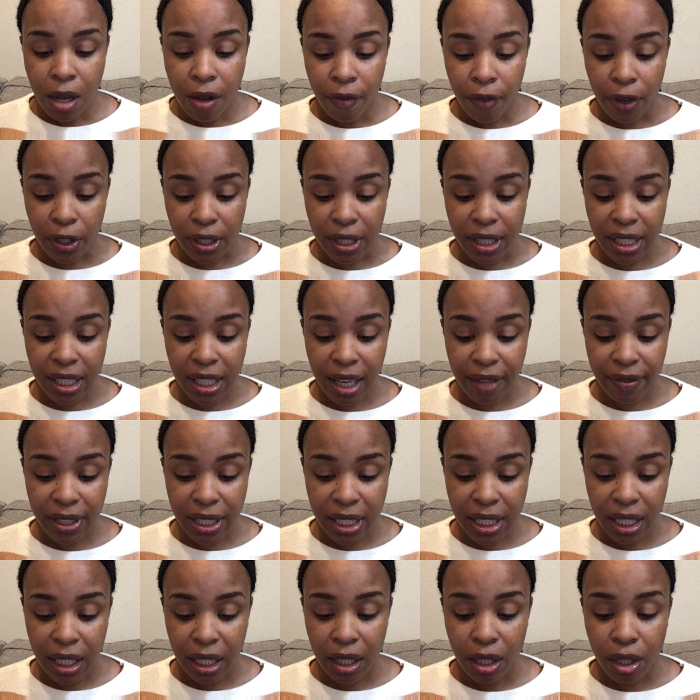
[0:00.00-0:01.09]
Verse
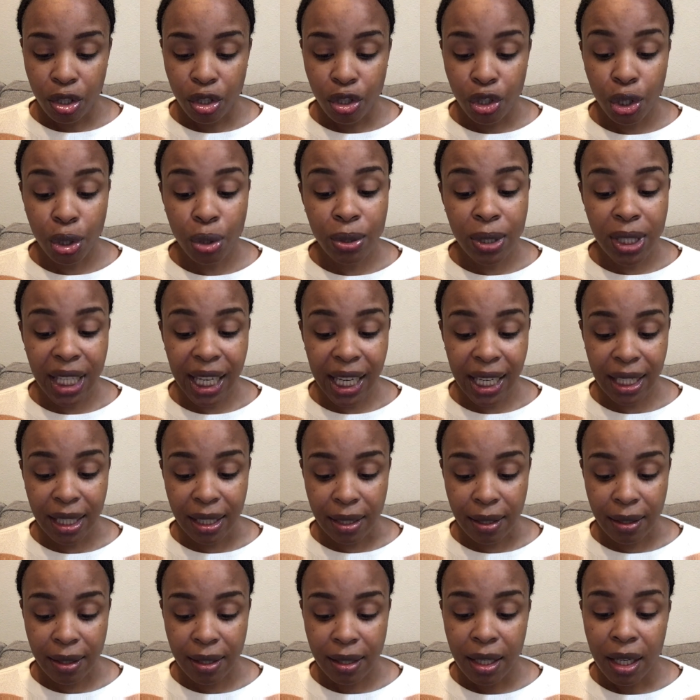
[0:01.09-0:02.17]
17, 2
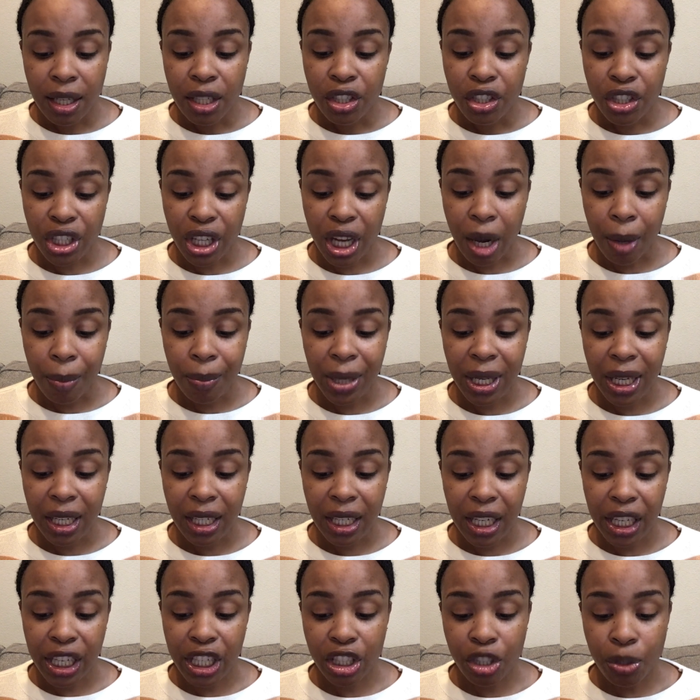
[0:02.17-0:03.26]
tenons shall be in
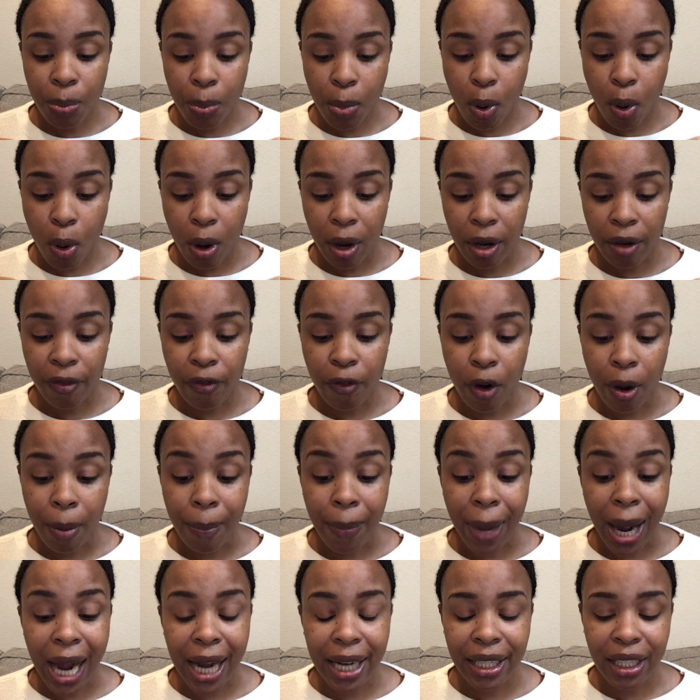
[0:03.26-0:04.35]
each board for
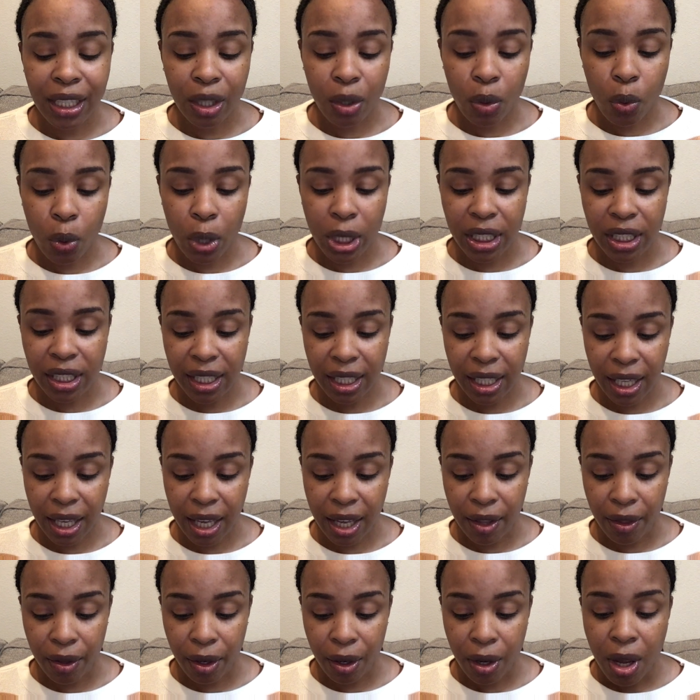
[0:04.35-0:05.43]
binding one
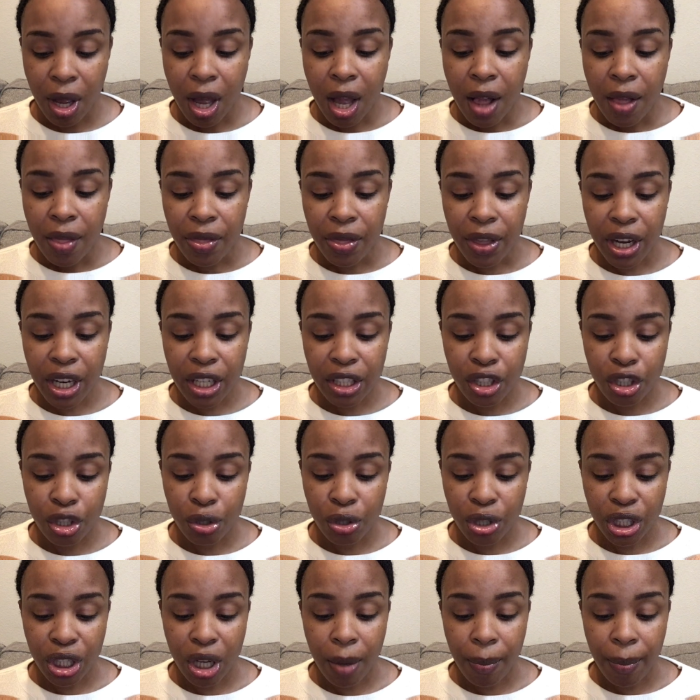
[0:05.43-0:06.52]
together. Thus you
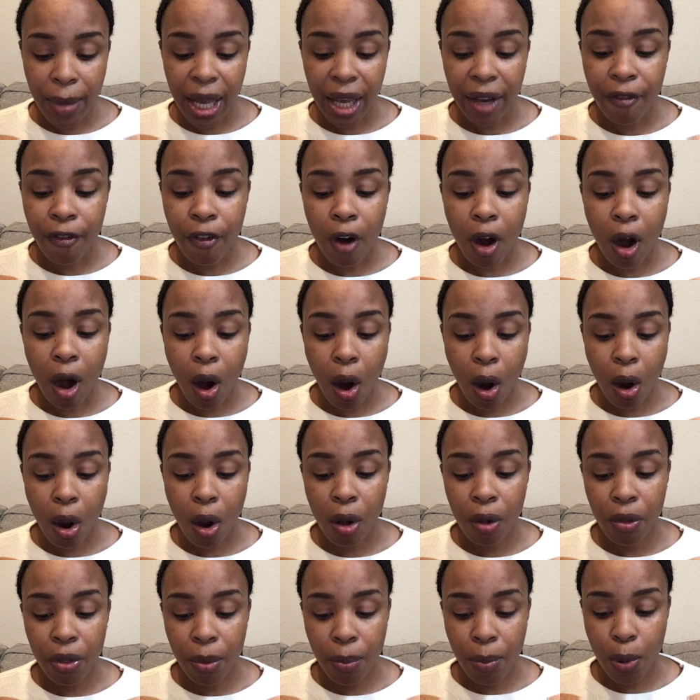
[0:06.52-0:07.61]
shall make for
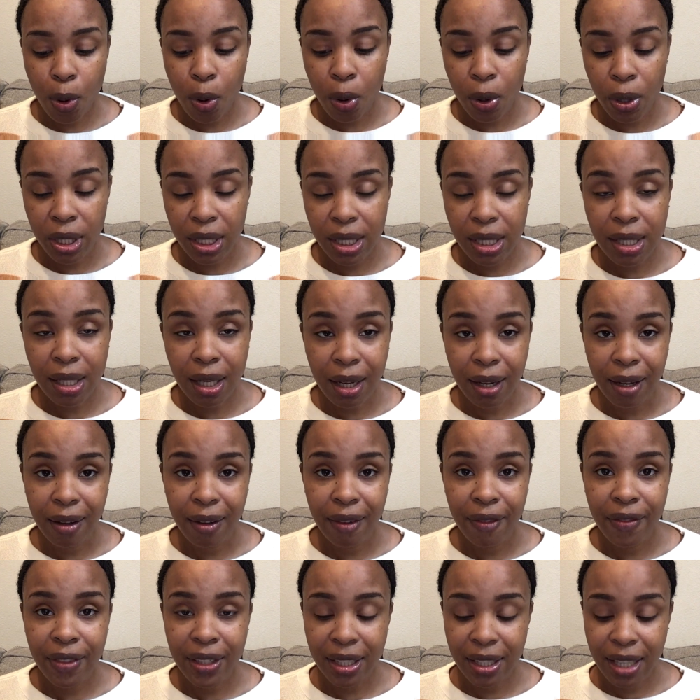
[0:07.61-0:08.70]
all the boards
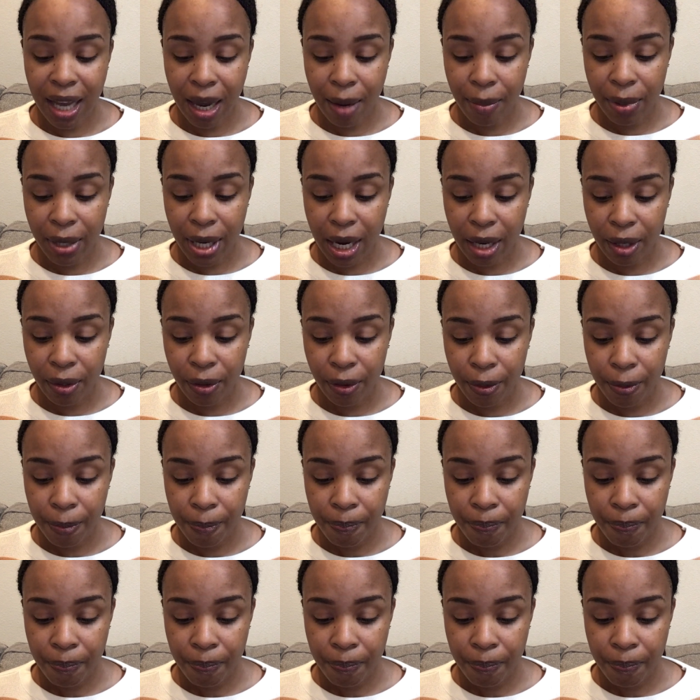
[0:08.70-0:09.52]
of the tabernacle.